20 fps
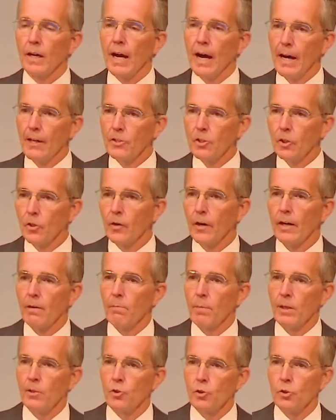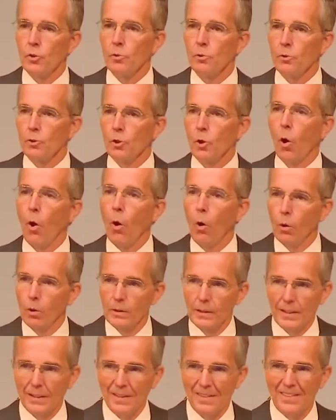consecrate means to, to
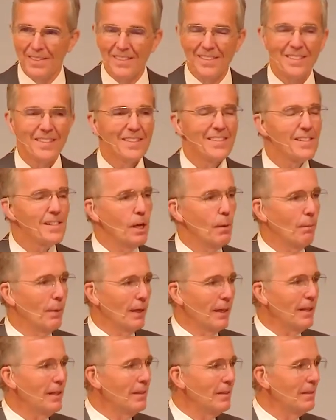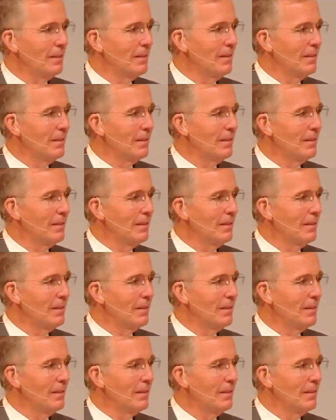holy somebody,